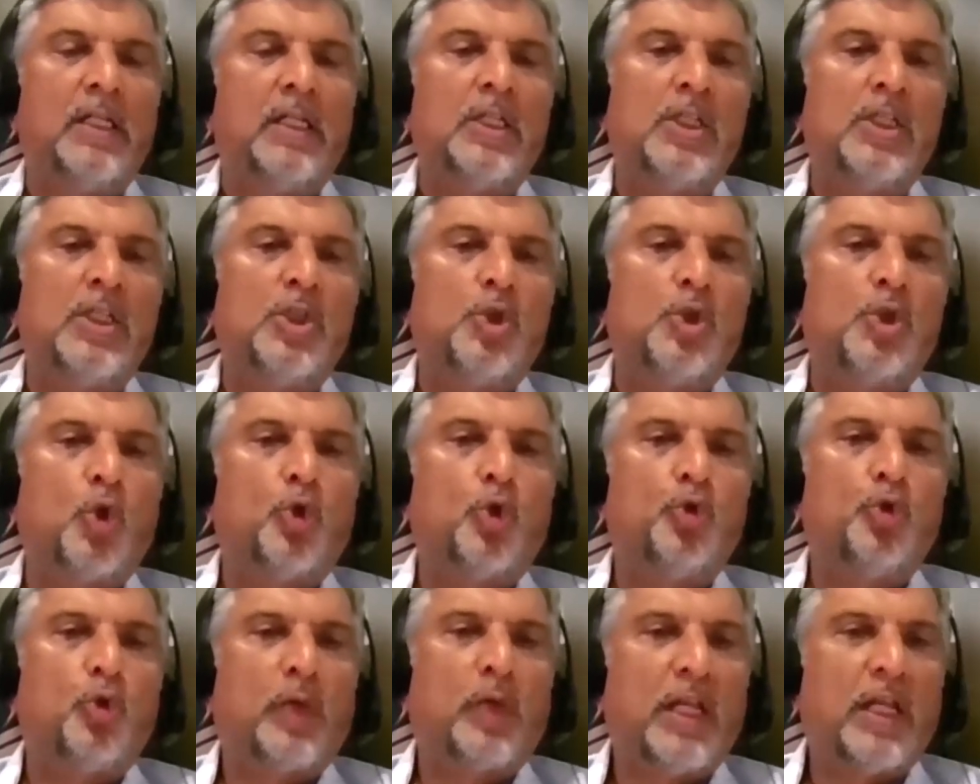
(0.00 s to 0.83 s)
So you
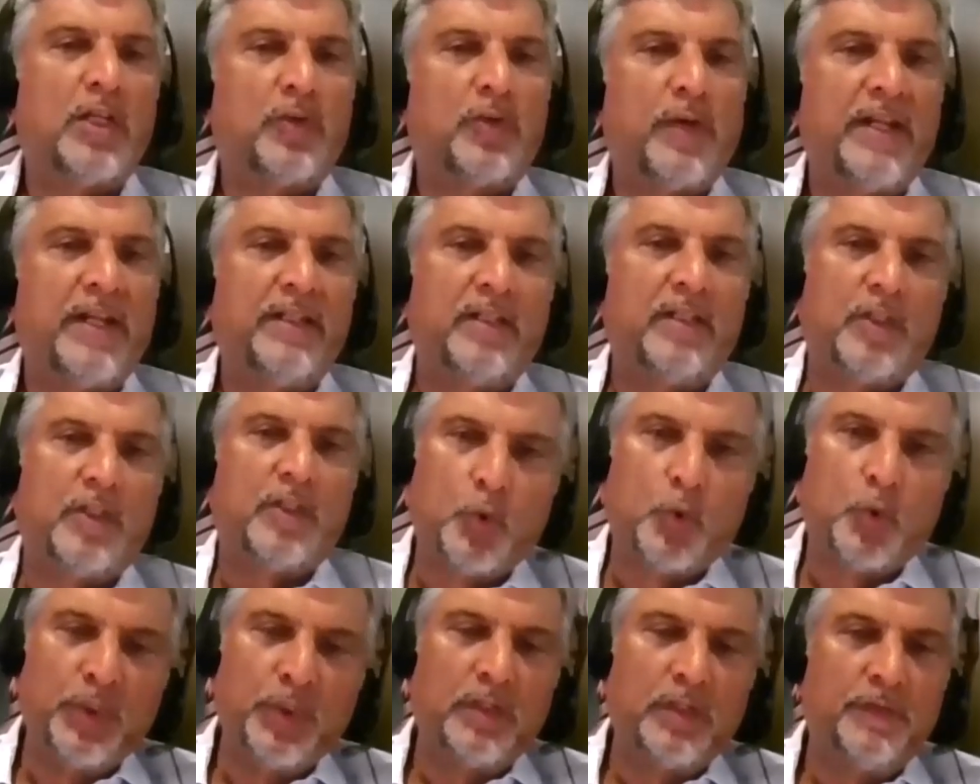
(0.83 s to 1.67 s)
can trade the
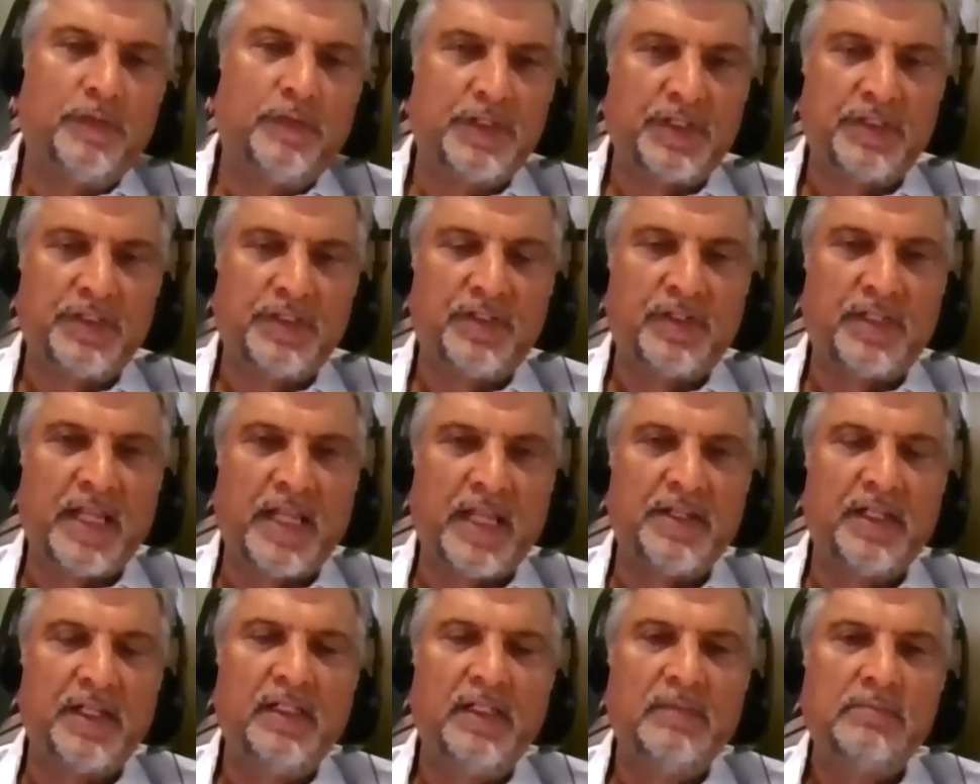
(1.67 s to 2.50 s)
2-year versus the
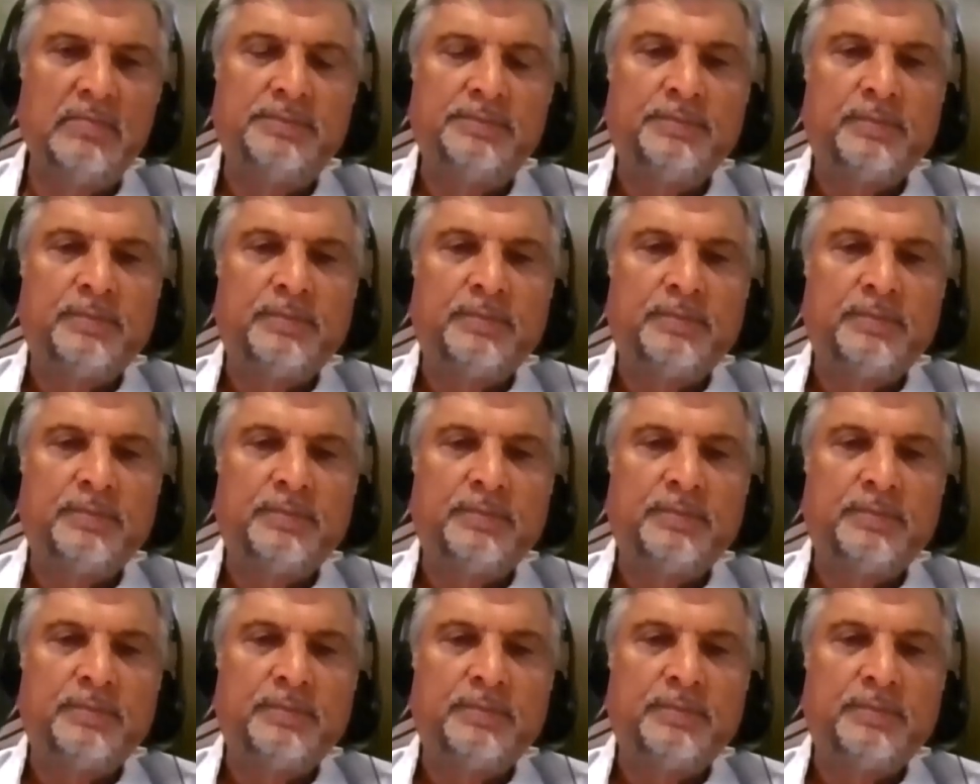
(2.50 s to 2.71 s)
10-year.